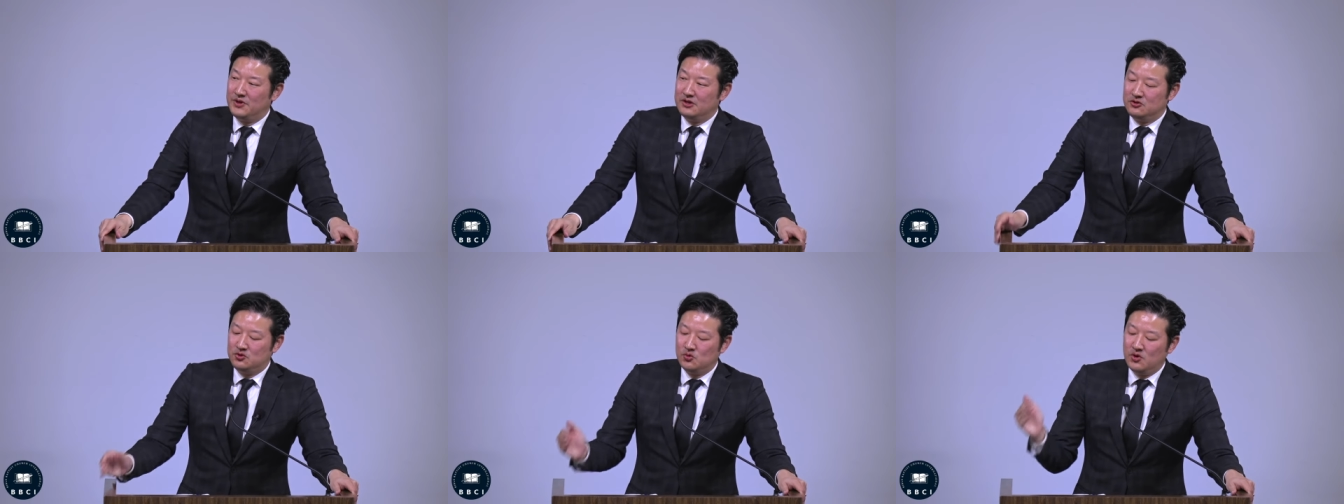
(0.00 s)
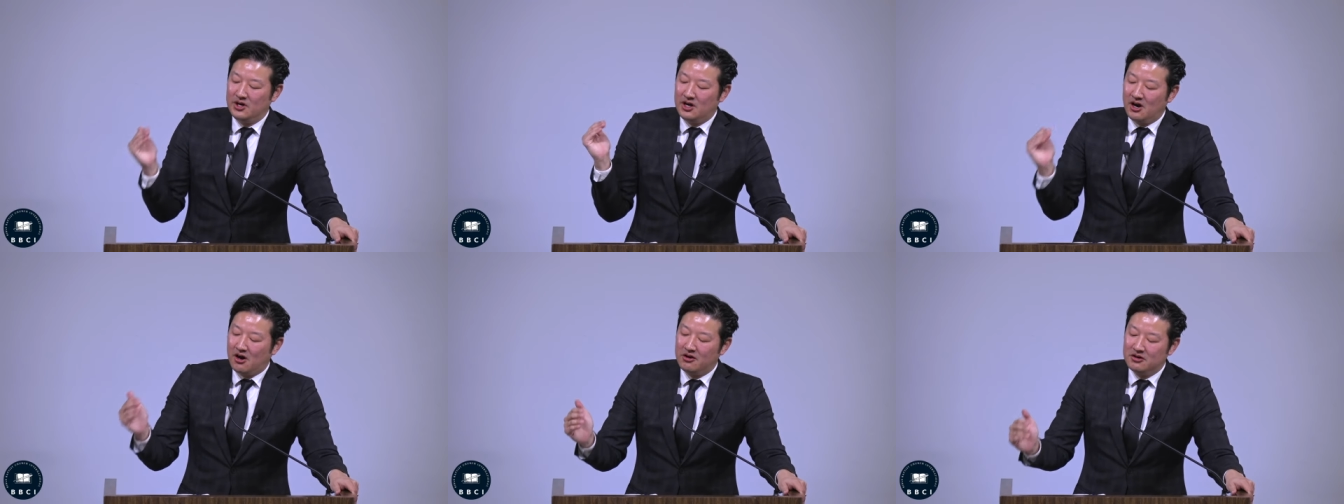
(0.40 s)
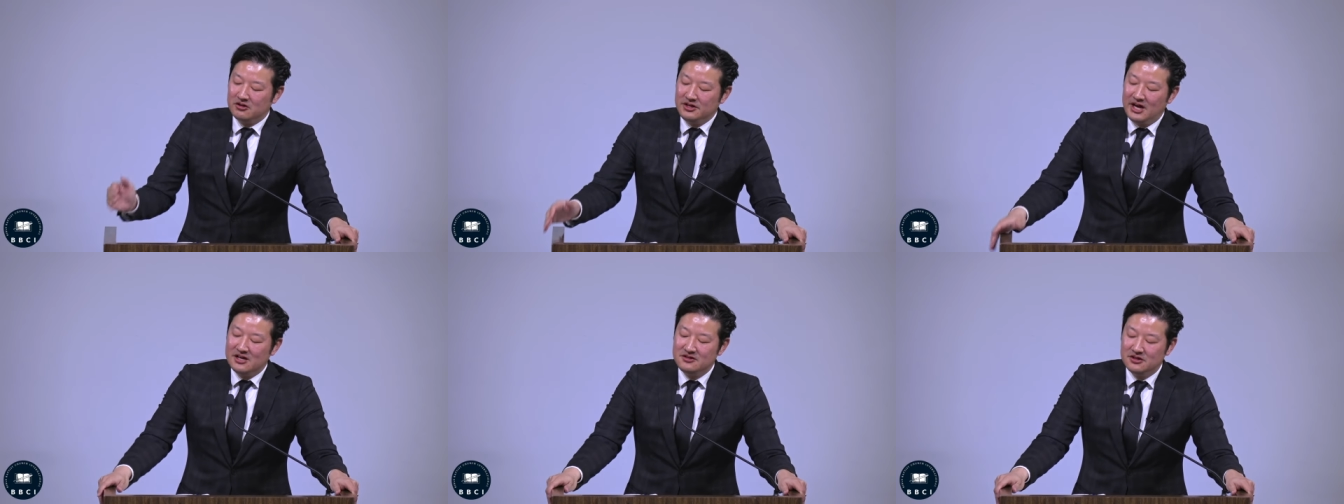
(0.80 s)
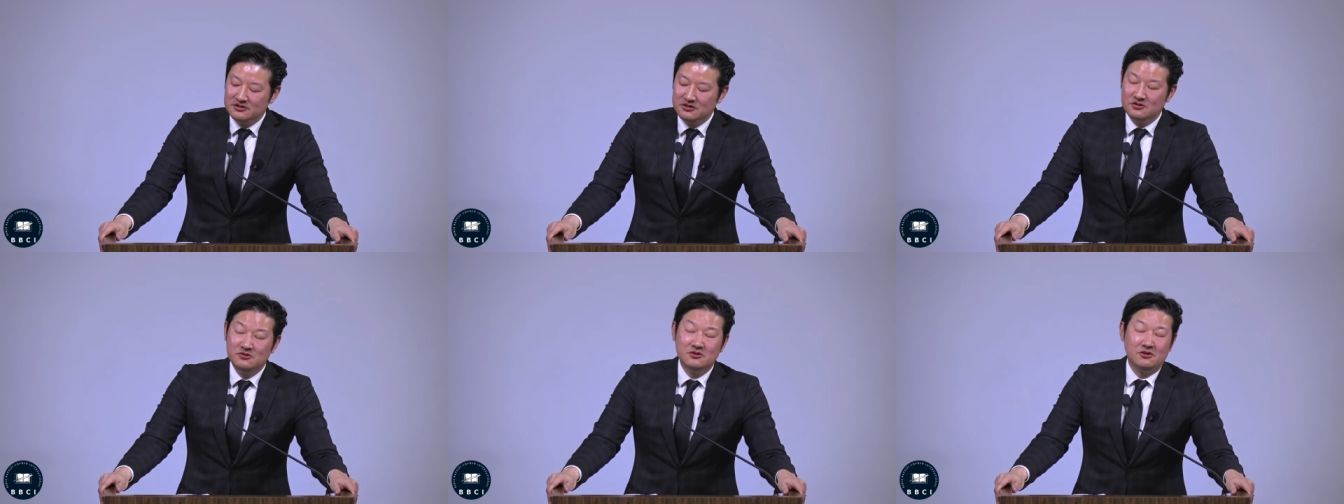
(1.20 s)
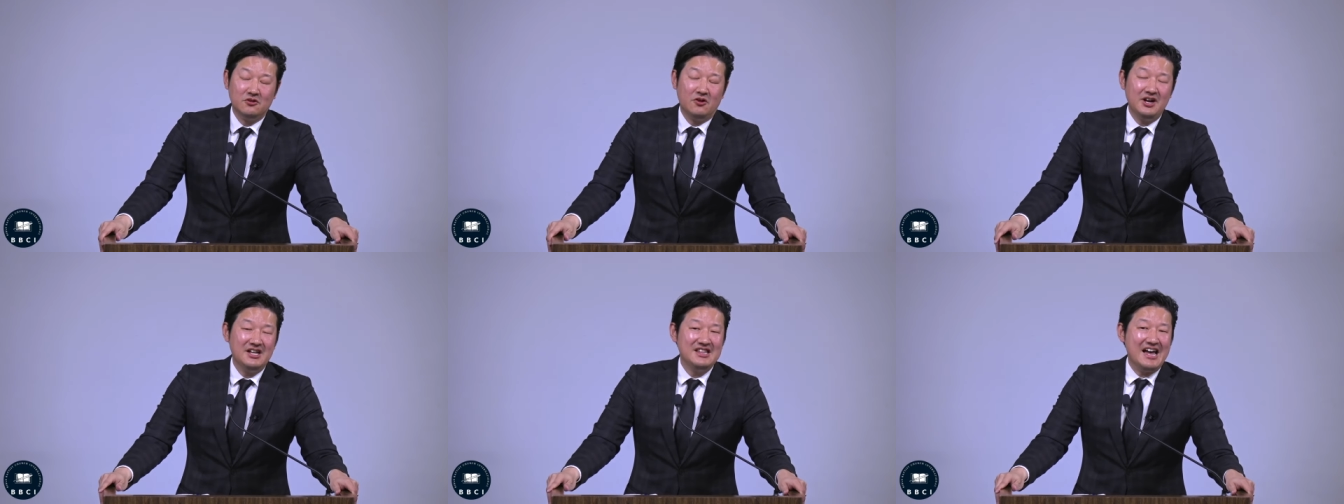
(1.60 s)
Do it heartily as unto the
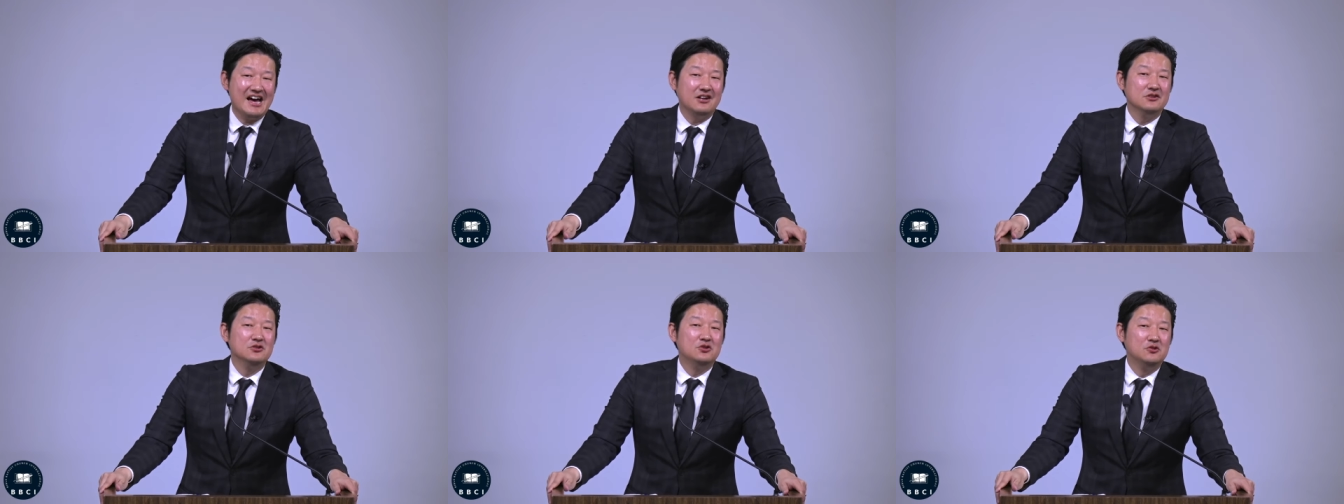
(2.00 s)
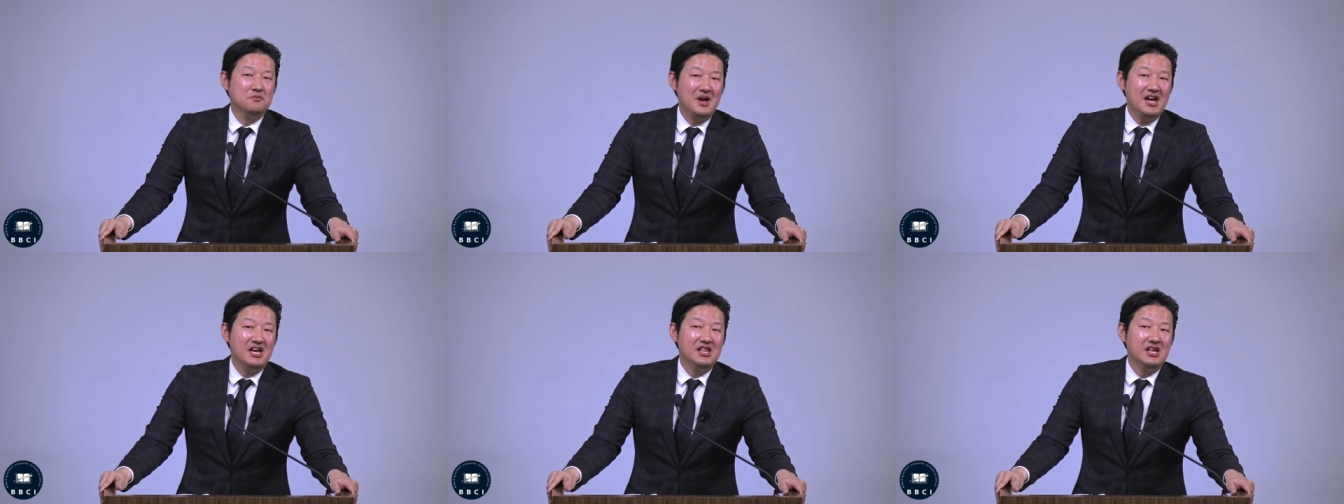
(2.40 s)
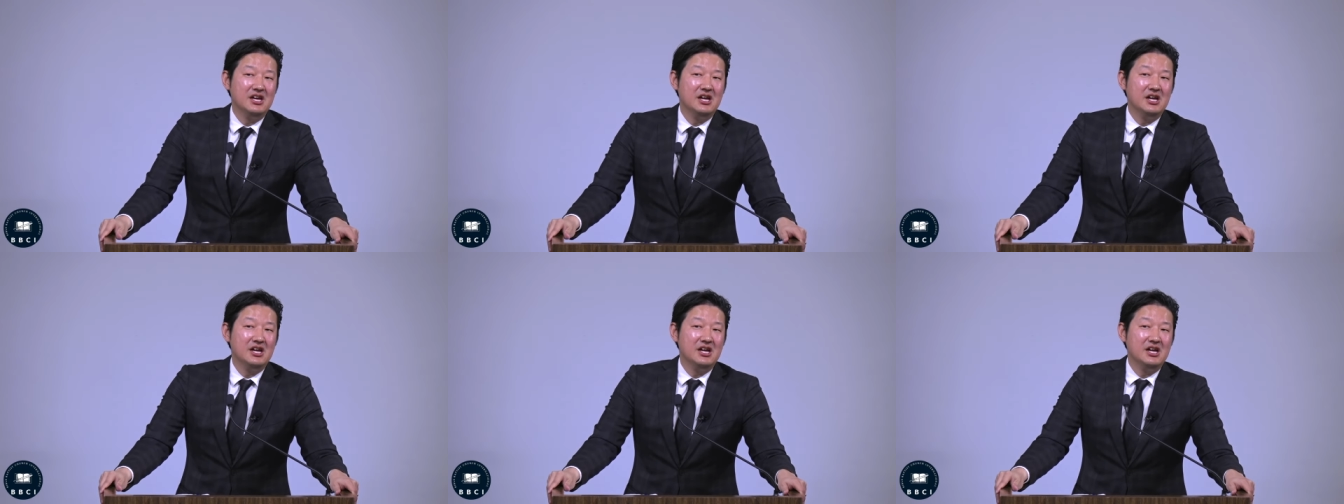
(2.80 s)
Lord and not unto men.